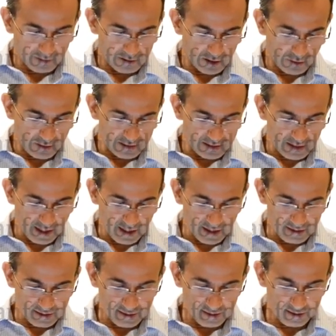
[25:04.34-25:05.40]
So it
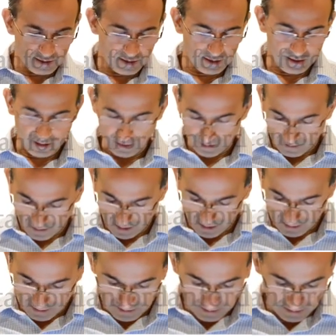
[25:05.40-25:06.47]
says
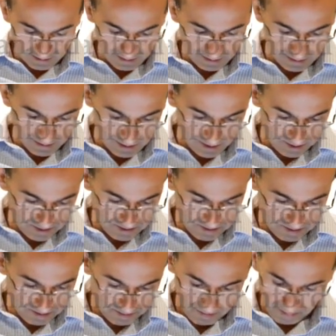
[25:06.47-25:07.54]
that um,
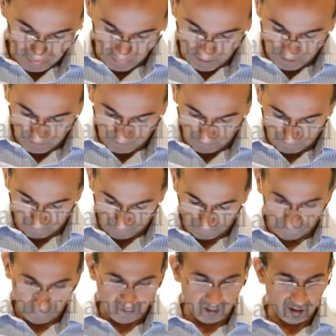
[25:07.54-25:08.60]

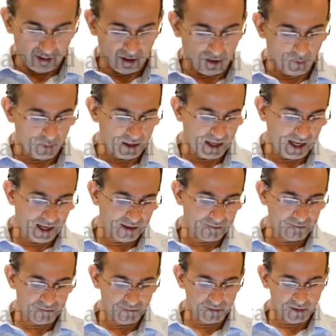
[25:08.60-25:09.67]
uh, we
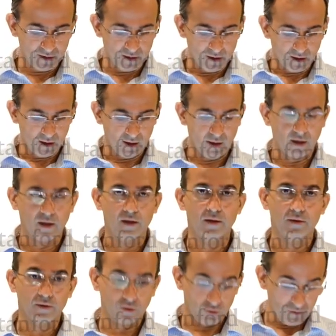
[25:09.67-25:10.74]
have uh,
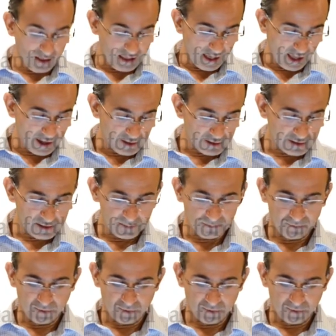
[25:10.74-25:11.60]
three layers.